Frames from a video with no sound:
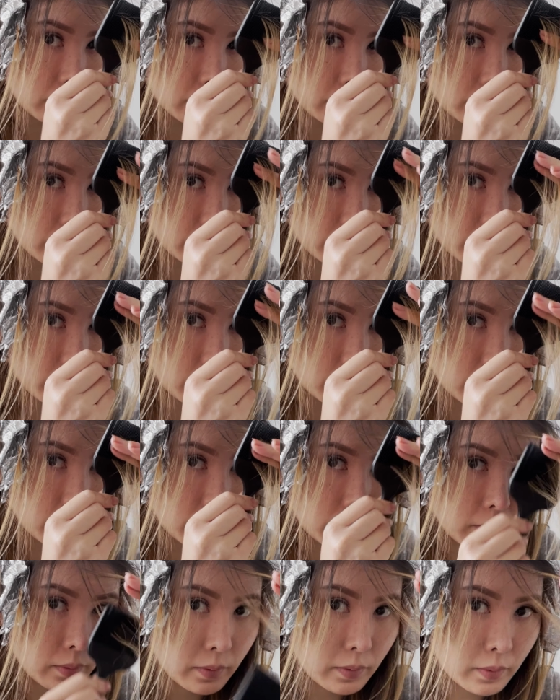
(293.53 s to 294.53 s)

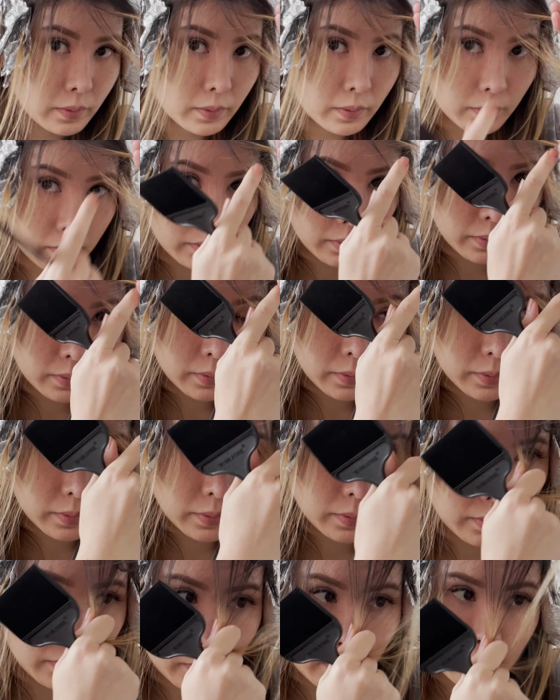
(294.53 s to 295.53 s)

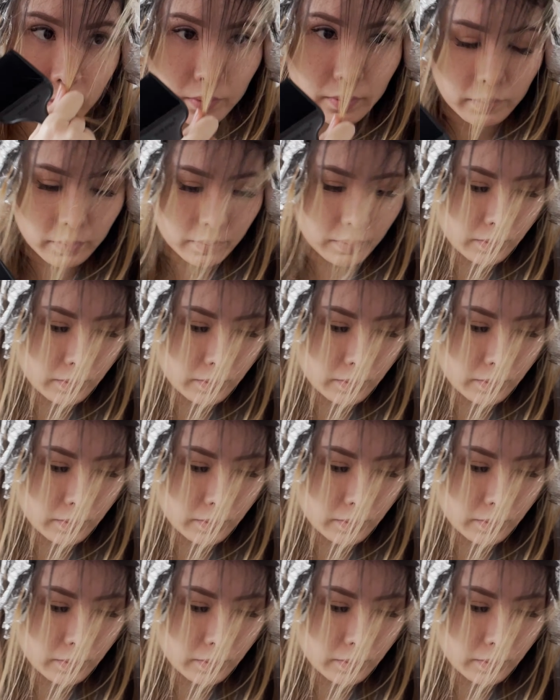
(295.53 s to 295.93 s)
Nobody speaks.